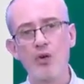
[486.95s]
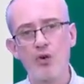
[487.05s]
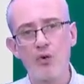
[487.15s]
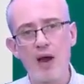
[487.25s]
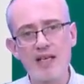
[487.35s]

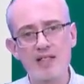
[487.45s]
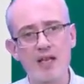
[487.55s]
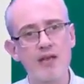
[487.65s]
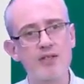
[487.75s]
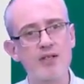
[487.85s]
Great
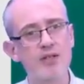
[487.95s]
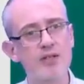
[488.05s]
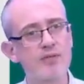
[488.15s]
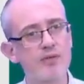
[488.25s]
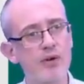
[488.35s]

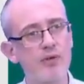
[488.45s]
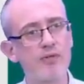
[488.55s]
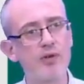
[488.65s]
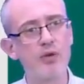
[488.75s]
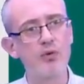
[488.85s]
sentence for a
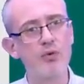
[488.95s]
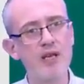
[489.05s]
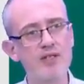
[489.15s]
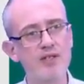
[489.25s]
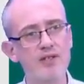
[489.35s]
few
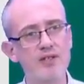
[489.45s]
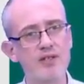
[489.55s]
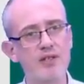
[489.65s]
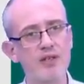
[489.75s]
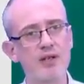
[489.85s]
reasons.
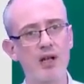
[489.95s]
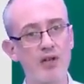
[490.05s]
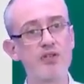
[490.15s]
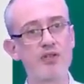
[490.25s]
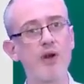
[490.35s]
I'll
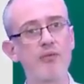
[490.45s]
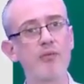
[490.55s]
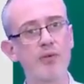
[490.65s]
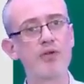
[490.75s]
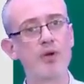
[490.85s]
start from
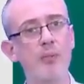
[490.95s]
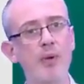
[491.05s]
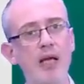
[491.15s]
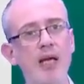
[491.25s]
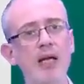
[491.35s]
the top
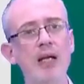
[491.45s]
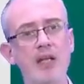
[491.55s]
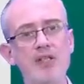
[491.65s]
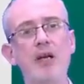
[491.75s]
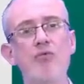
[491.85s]
here,
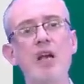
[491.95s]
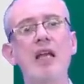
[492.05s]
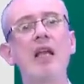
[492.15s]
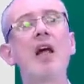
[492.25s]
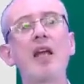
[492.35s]
because I really
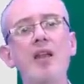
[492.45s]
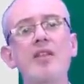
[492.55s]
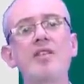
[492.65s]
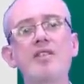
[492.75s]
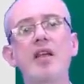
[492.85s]
like
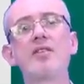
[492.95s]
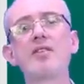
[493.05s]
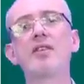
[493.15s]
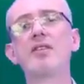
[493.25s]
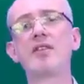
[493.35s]
this
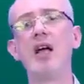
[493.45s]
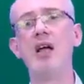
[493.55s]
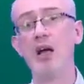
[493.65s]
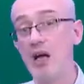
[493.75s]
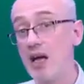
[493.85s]
sentence.
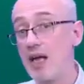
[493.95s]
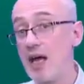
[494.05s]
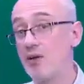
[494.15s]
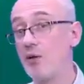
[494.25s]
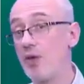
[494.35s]

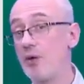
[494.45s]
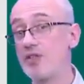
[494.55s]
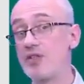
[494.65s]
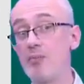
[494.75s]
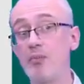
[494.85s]
Again, although it's
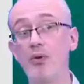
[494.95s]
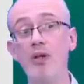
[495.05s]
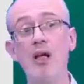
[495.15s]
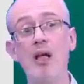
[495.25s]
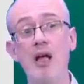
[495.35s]
simple,
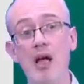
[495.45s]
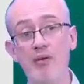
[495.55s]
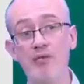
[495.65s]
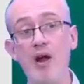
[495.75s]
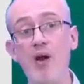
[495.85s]
a
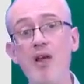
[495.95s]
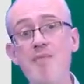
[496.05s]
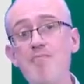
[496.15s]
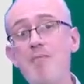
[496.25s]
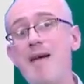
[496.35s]
very
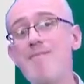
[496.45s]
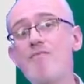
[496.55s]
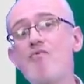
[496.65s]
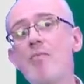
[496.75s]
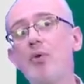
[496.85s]

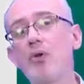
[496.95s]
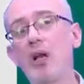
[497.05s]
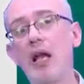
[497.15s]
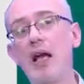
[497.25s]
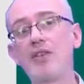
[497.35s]
memorable
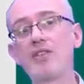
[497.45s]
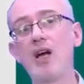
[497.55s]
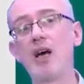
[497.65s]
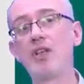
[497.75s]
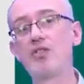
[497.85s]
class
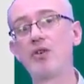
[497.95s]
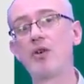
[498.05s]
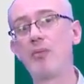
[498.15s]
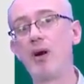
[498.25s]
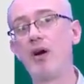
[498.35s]
I
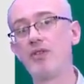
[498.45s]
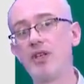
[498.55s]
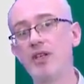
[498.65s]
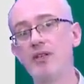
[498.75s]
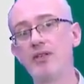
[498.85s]
took part
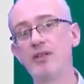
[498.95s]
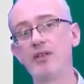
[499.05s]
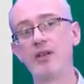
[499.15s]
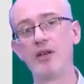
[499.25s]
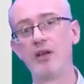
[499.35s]
in.
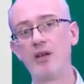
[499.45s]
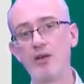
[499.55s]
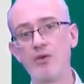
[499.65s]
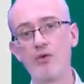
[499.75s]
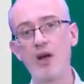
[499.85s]

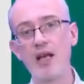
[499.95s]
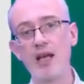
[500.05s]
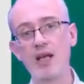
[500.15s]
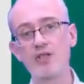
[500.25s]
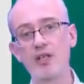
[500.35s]
Great
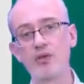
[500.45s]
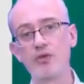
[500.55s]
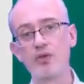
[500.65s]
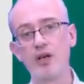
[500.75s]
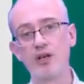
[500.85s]
lexical
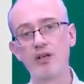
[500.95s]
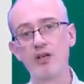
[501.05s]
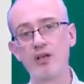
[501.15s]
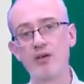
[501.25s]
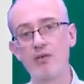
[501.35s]
chunk.
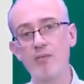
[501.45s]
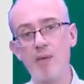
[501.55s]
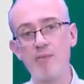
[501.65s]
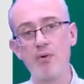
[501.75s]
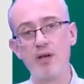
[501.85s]

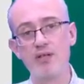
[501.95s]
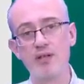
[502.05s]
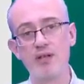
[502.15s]
Remember it.